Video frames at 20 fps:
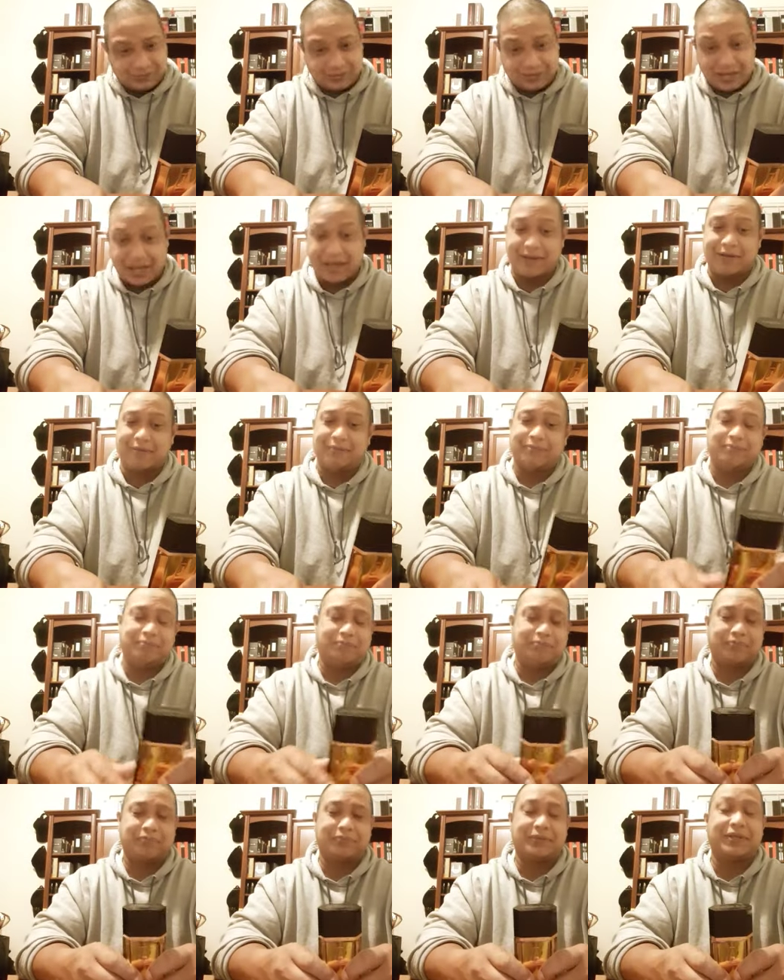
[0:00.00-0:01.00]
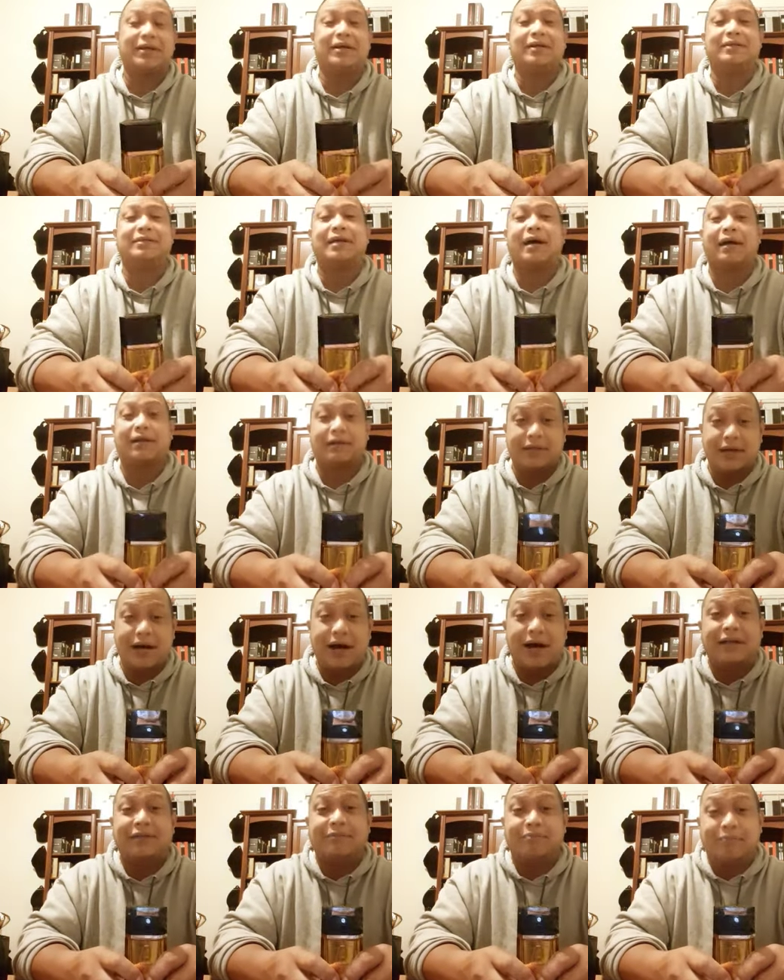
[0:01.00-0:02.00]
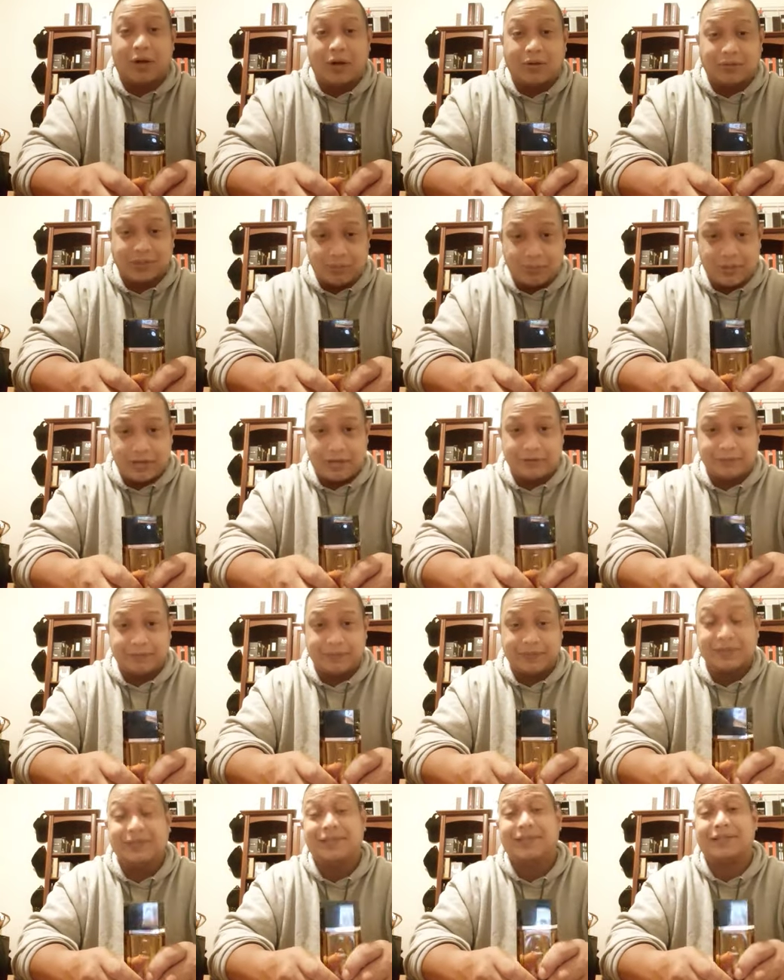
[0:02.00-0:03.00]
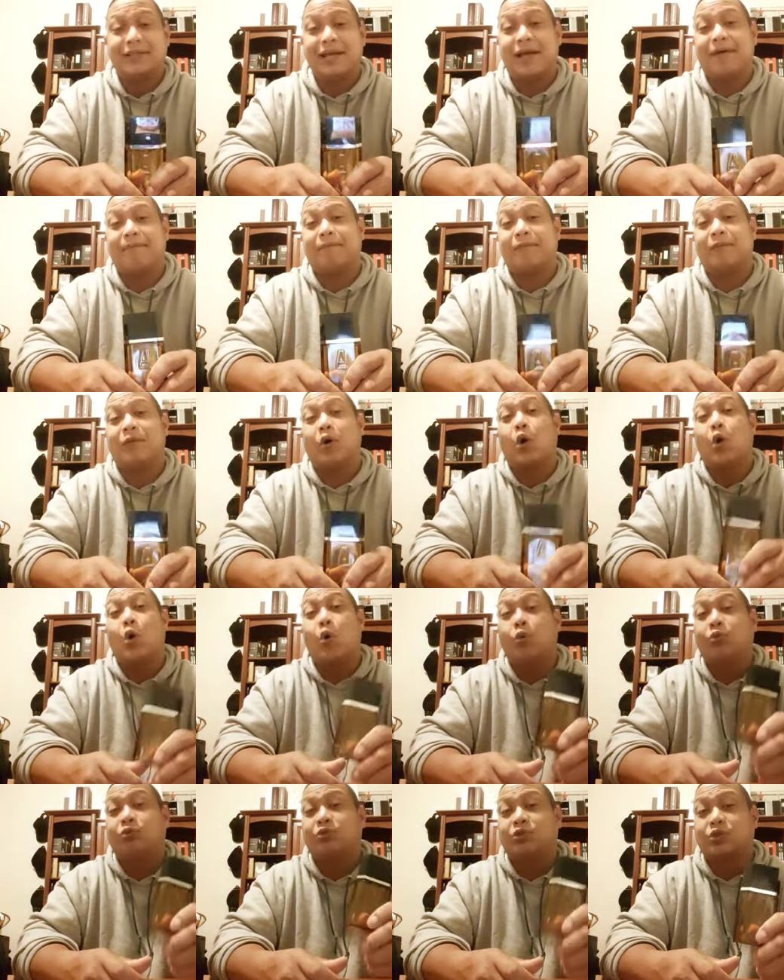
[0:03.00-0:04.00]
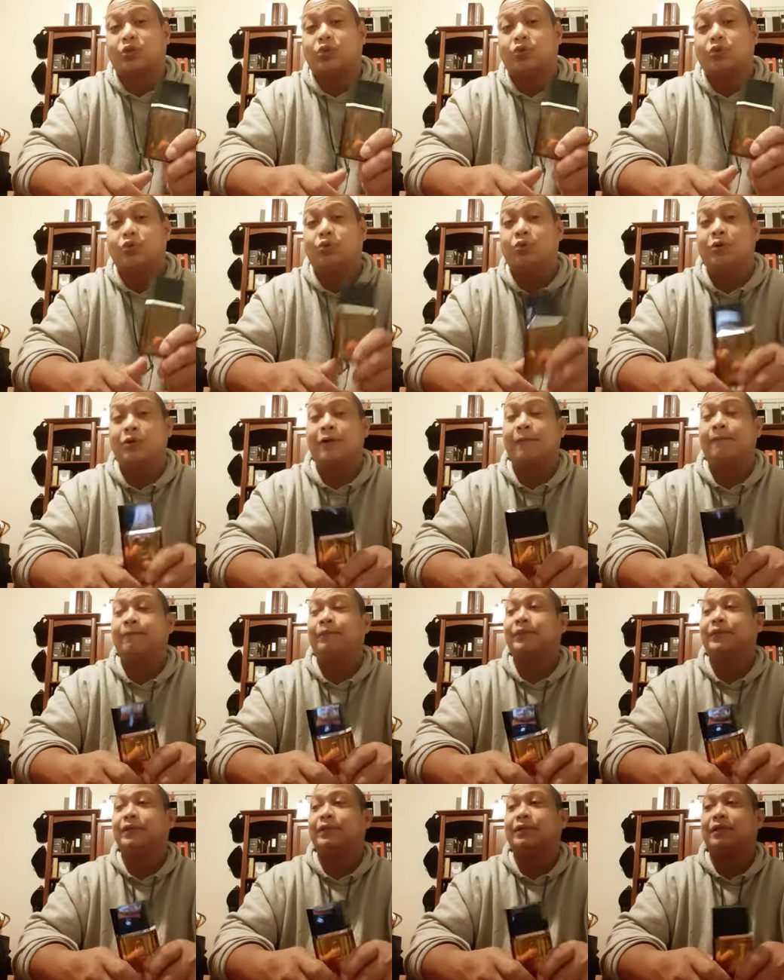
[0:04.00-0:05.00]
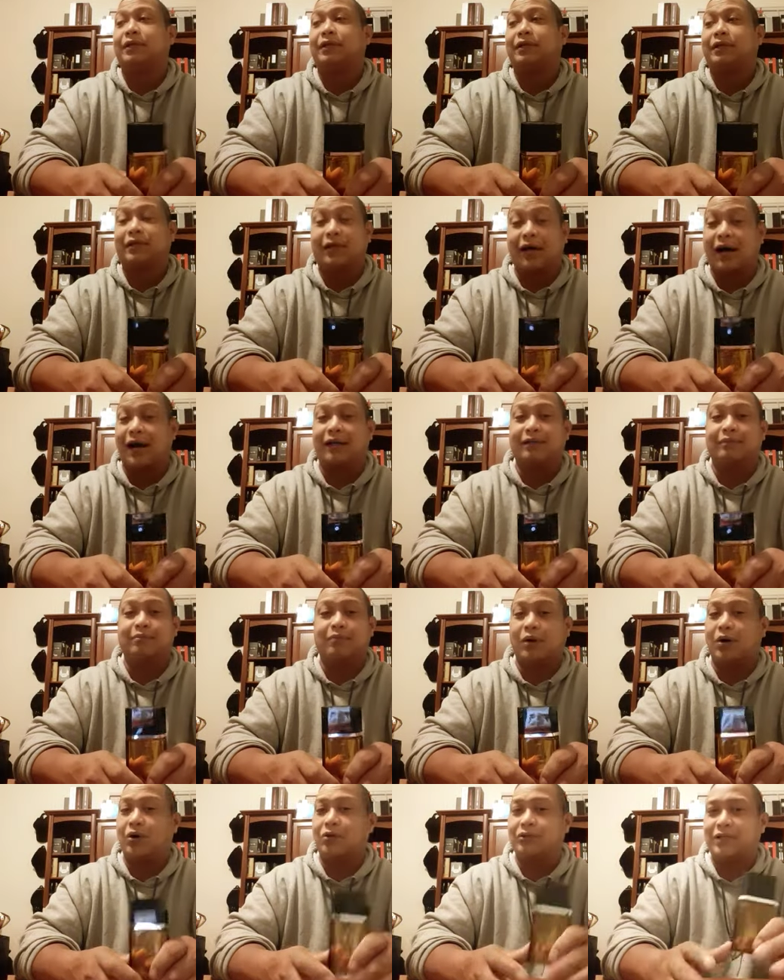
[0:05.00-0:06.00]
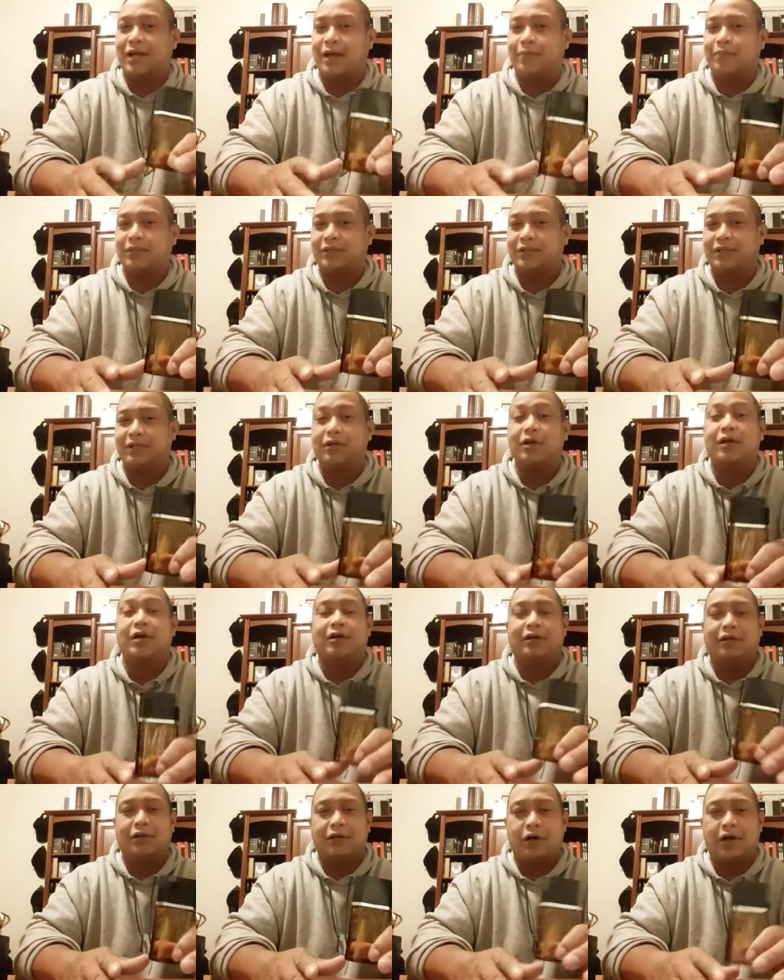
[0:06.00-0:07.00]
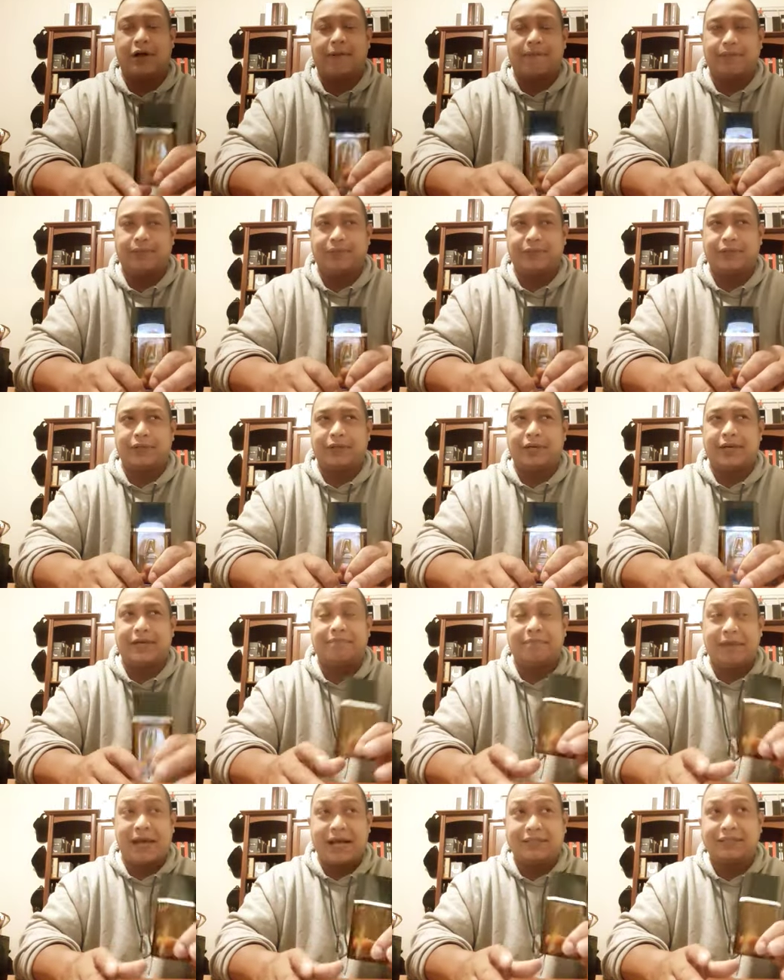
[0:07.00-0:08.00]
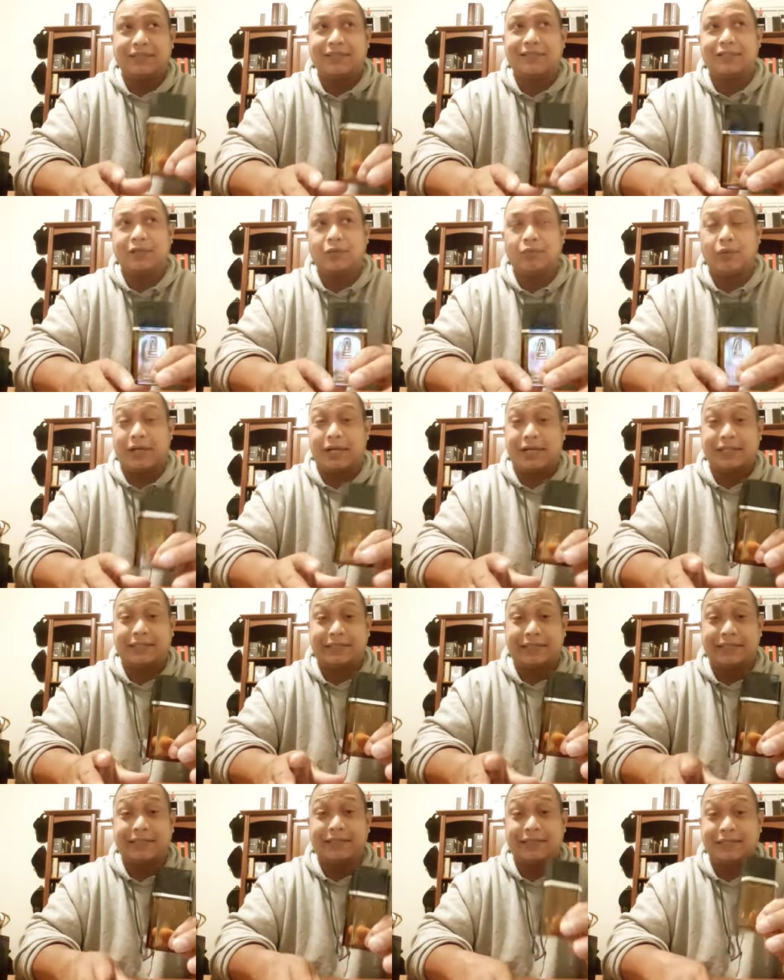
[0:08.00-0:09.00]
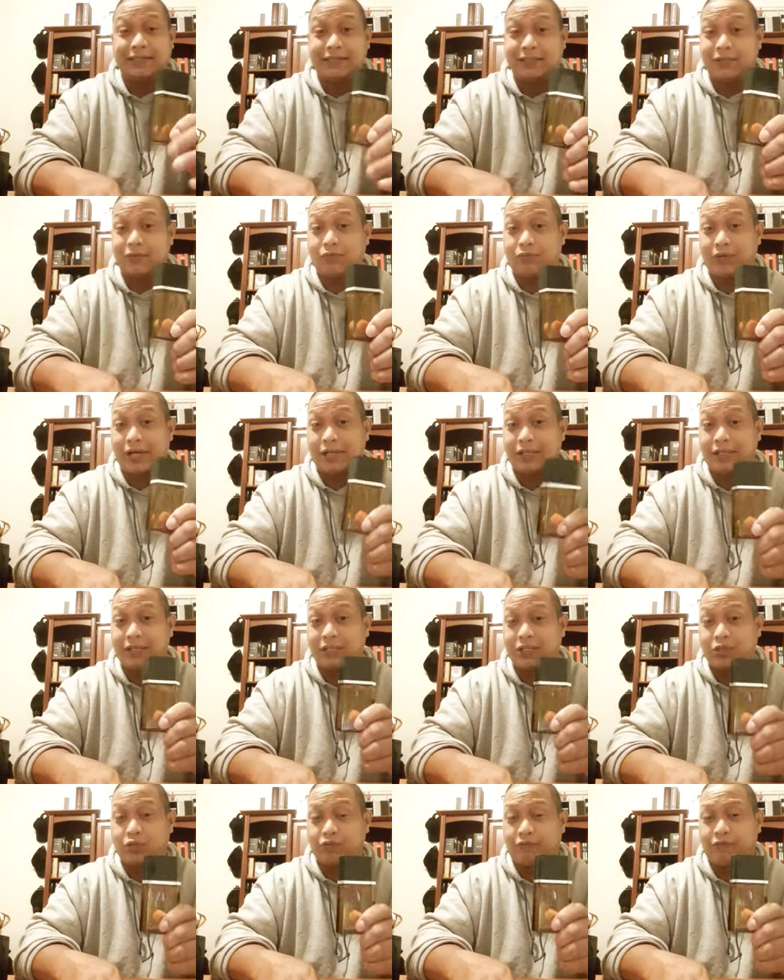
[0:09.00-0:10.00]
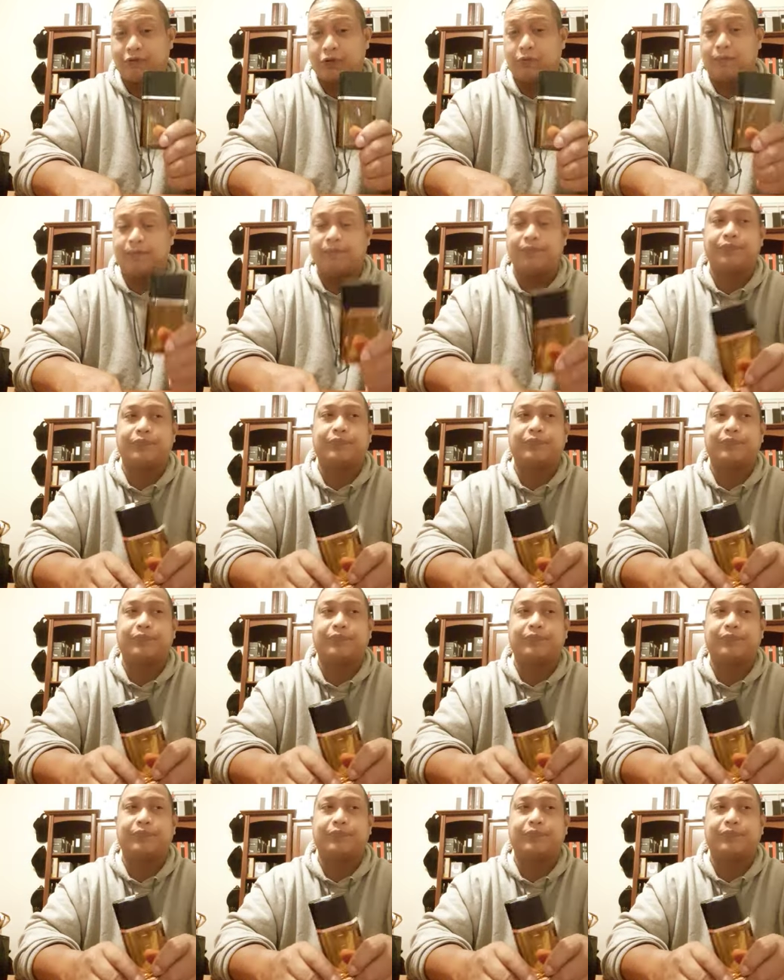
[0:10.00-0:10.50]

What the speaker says: Damn. It's got cotton ball smell. This is that old school cotton ball type of deal. Alright. Imagine some... And I did this in the, when I did this review.